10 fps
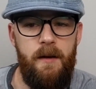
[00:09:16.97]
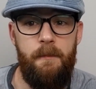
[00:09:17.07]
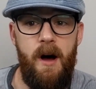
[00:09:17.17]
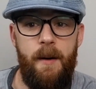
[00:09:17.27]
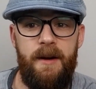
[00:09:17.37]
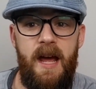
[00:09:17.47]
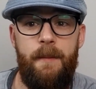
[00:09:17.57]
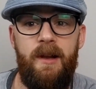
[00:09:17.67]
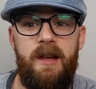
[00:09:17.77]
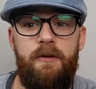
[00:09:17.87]
Mom and
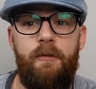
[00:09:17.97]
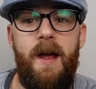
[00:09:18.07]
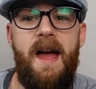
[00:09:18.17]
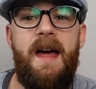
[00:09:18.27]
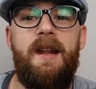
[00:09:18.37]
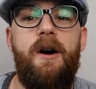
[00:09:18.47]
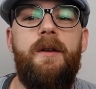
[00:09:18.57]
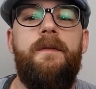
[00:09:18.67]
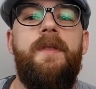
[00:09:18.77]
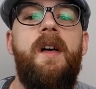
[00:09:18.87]
Emily ran
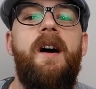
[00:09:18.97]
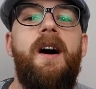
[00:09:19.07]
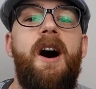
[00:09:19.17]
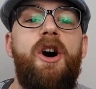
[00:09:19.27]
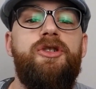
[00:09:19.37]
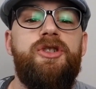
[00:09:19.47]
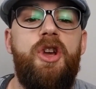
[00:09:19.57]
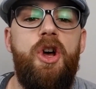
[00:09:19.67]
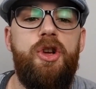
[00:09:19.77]
out of the house